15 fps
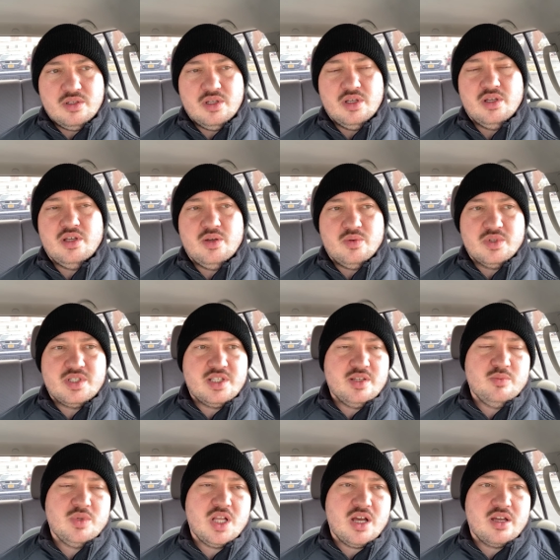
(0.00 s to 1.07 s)
it, it would
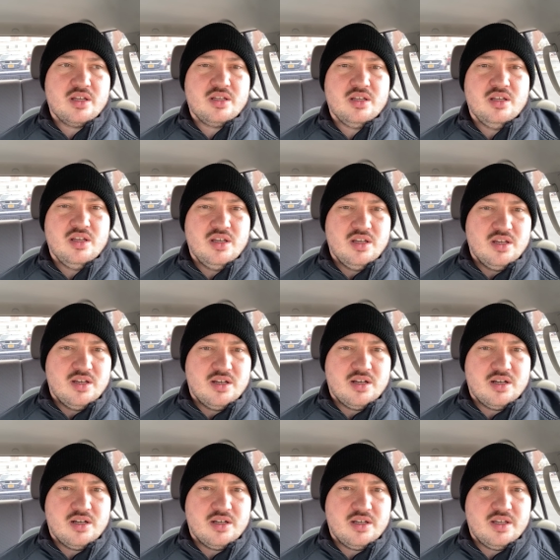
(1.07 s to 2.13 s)
seem like.
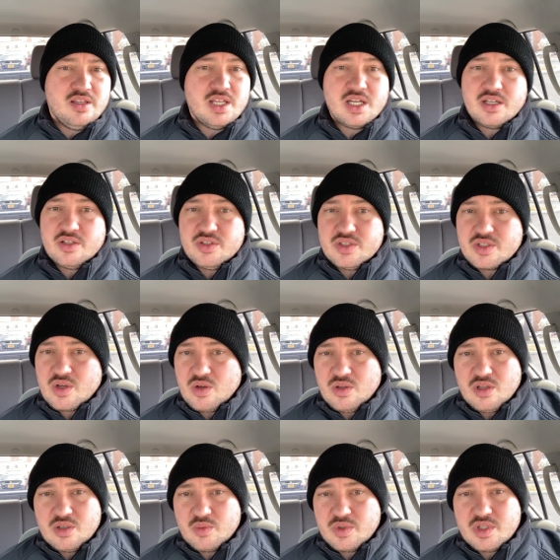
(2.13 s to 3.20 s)
Uh, and that could just go
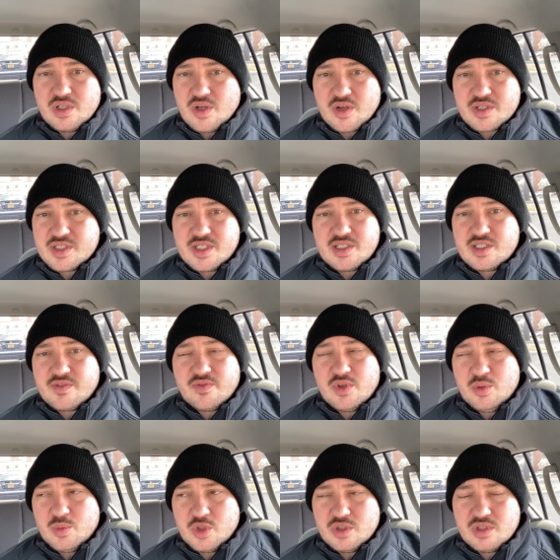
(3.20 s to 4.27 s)
along with the dark sense of
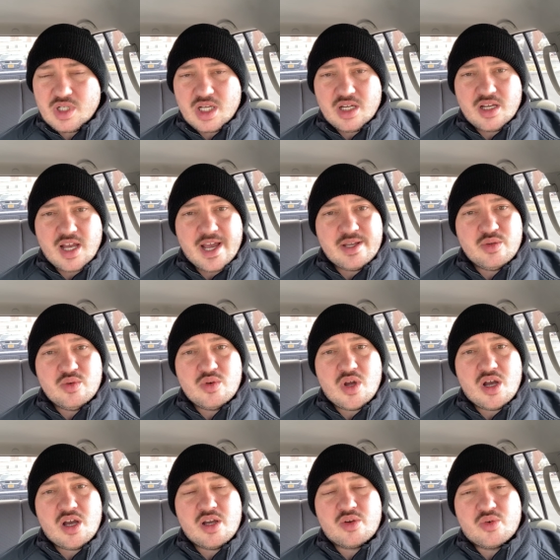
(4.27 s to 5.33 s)
humor. Uh, I do
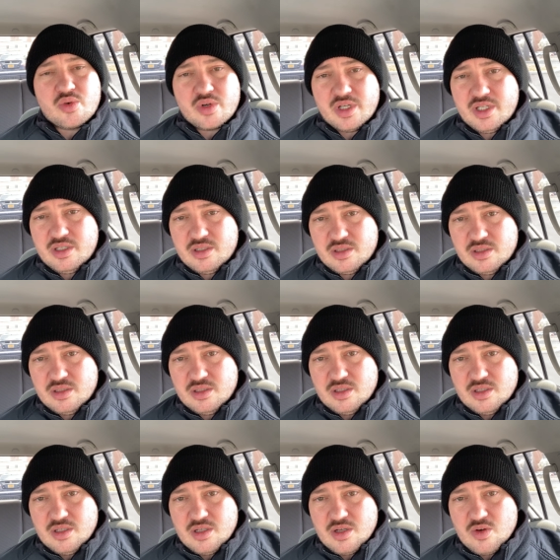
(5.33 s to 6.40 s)
not agree
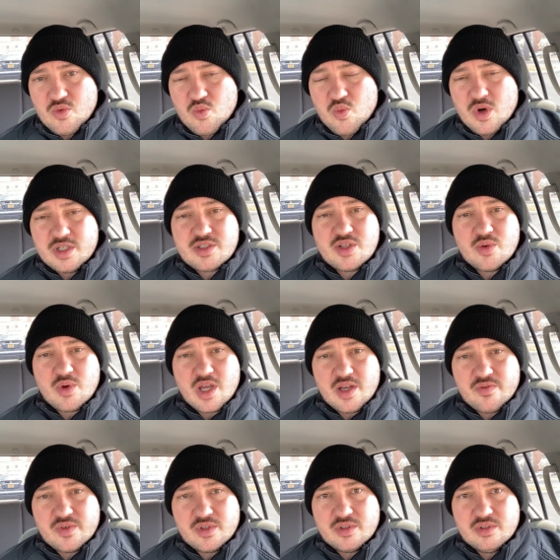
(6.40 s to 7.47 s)

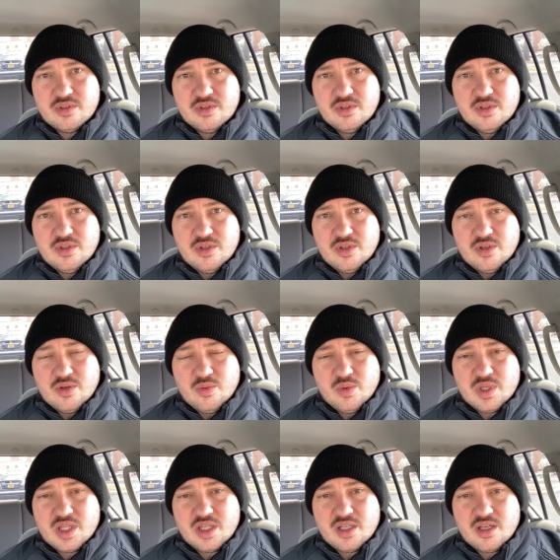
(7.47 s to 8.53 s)
whatsoever
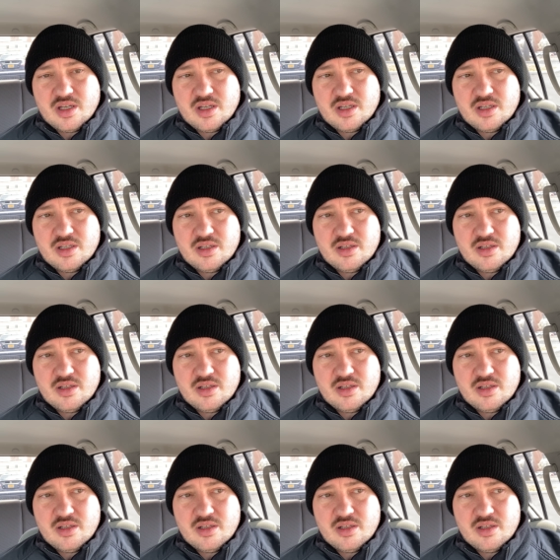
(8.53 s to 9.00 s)
with uh,